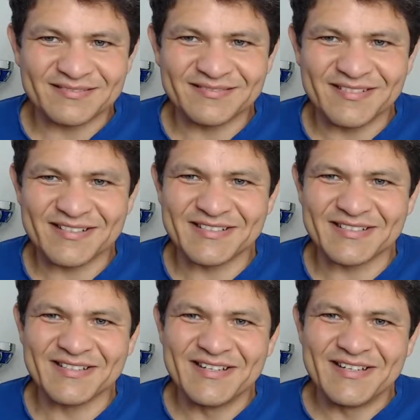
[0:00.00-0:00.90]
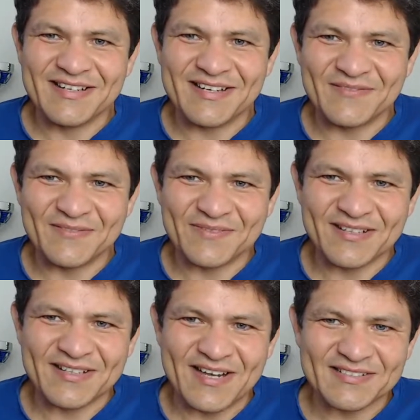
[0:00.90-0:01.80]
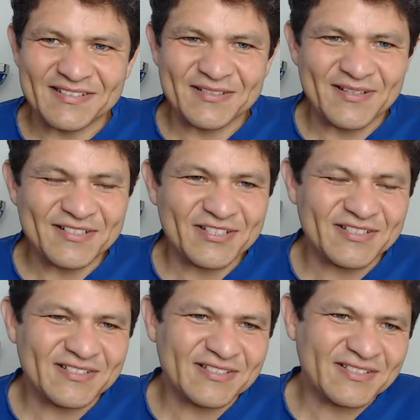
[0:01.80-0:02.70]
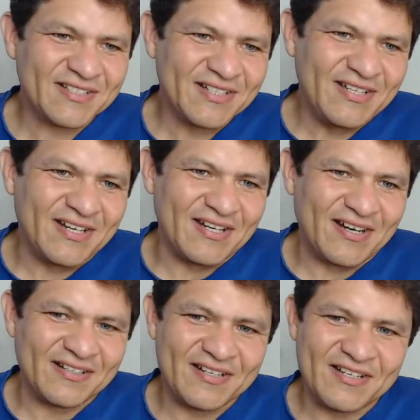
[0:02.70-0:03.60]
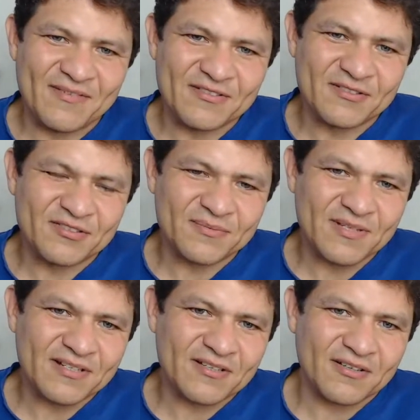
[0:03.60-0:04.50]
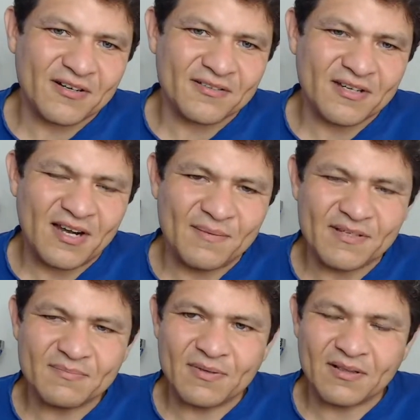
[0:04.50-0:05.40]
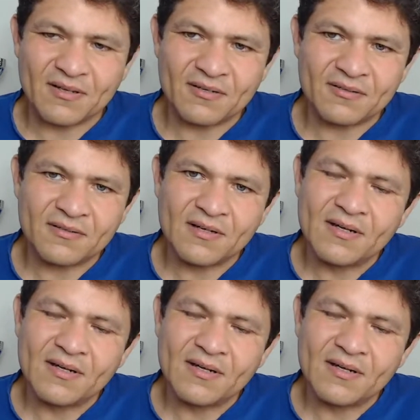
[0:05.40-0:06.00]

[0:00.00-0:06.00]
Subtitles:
Right? So feel free to ask any questions on any of our social media or in the comments below.